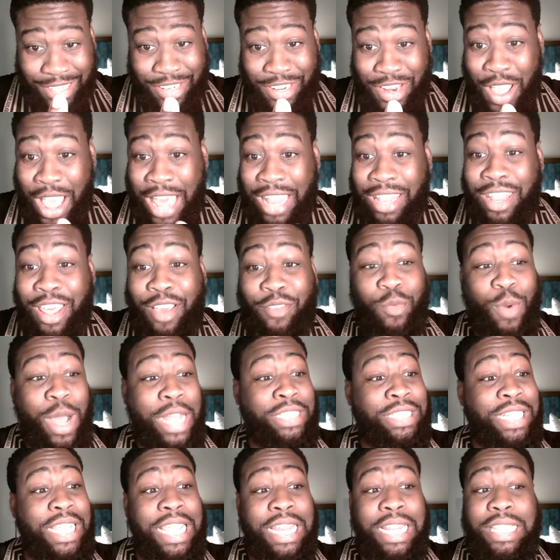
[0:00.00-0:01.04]
You know, I love
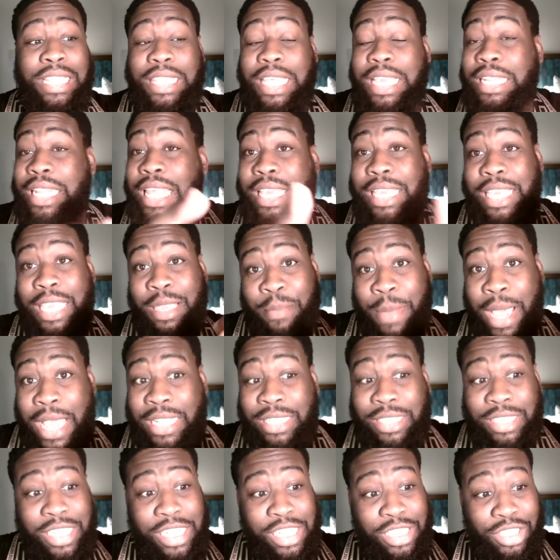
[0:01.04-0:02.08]
watching anything that keep my
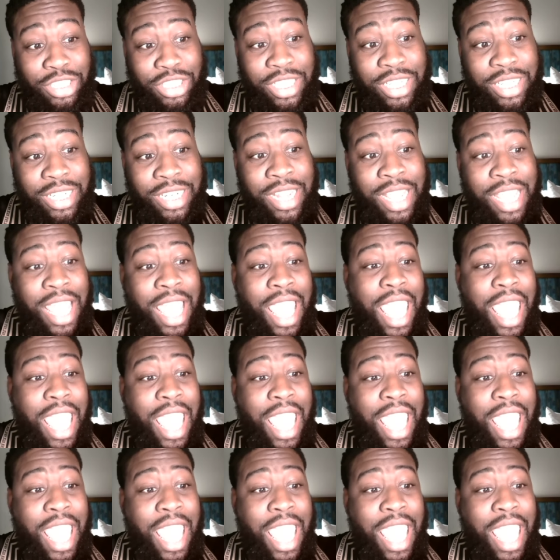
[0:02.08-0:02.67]
attention,